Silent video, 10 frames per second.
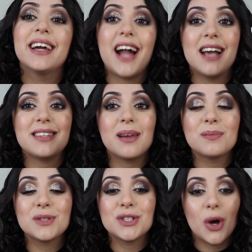Guys, I
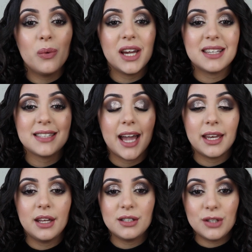am so
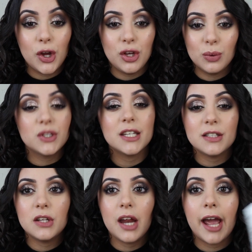excited to use
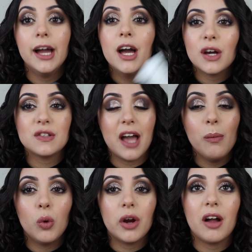this today because I
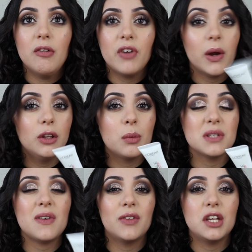am wearing a very
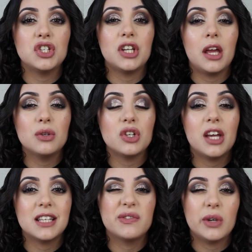luminous foundation that
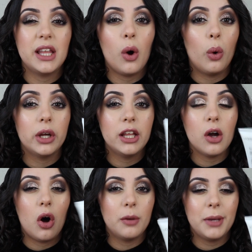usually gets really
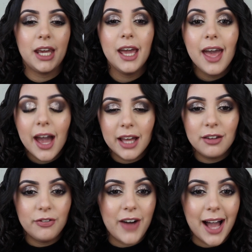oily on me, and
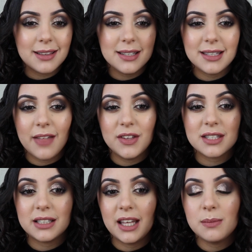the fact that
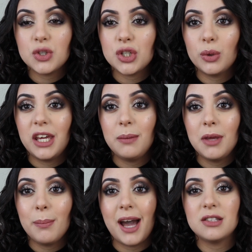this claims to keep
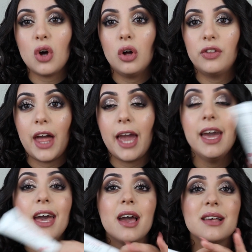me matte all
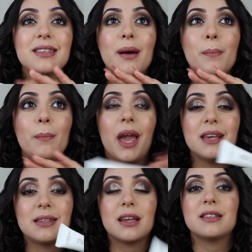day is
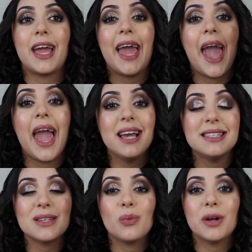amazing because I
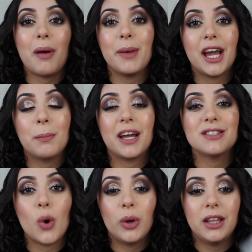hate when my makeup
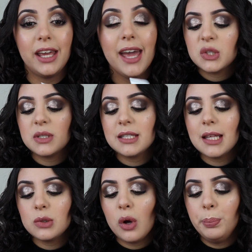gets oily. So this is
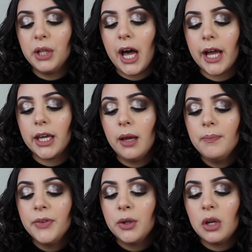to apply.
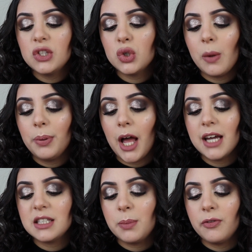You need to apply
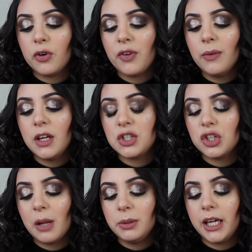it before
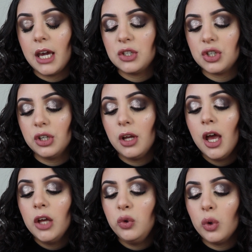foundation application.
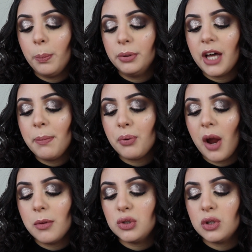You apply
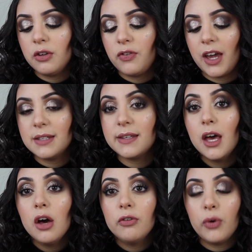primer to the face,
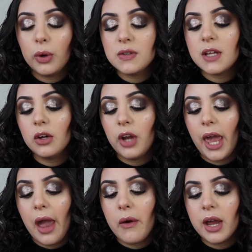focusing on
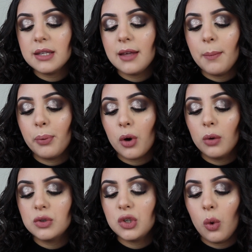areas
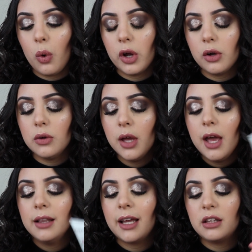prone to oil
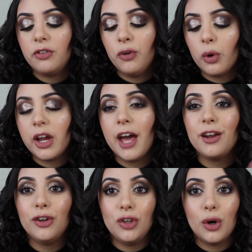like the
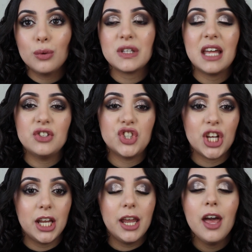forehead, nose, and
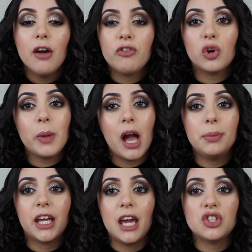chin. For my
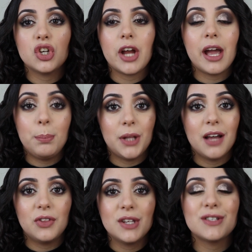application, I
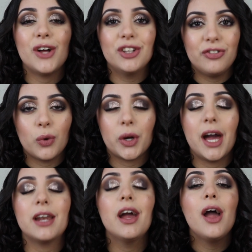applied this on the
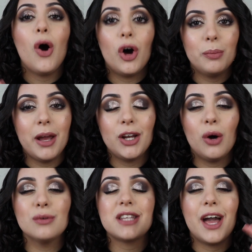forehead, on my
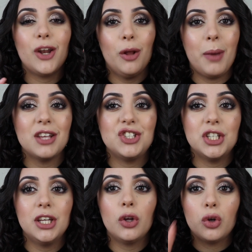nose, and on my
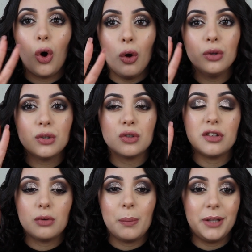chin, on all those
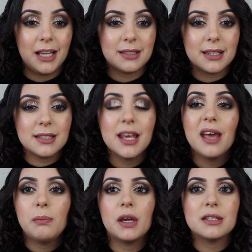3 places
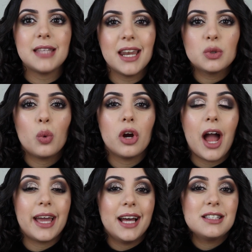because that is where
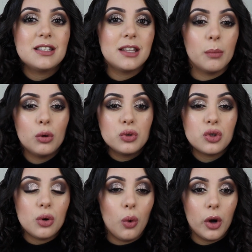I get the
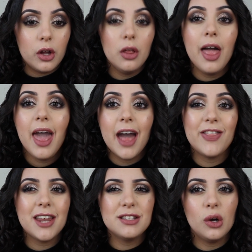most oil,
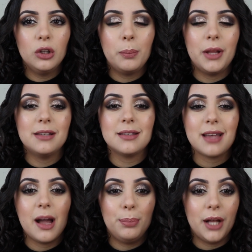and that is the only
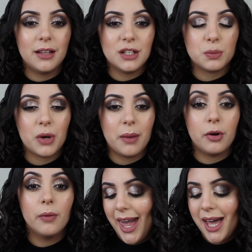places I applied this
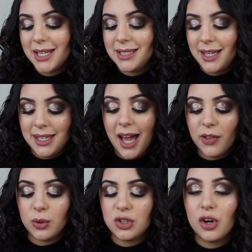primer. And
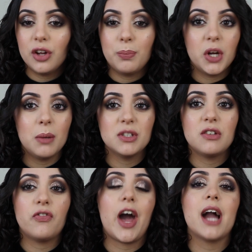yeah, those are pretty much
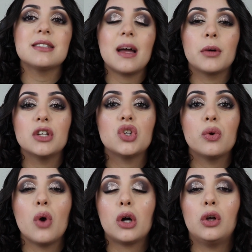the facts. I'm gonna
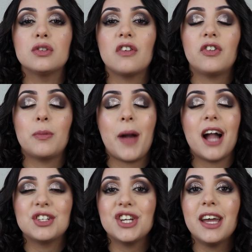show you a close-up of the
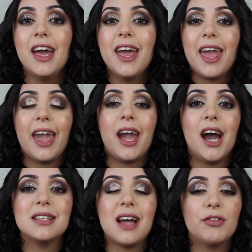packaging,
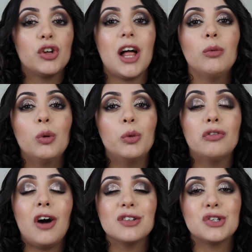and after that we'll
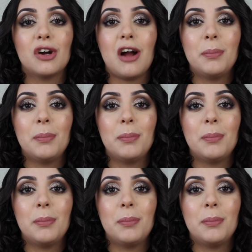move on to our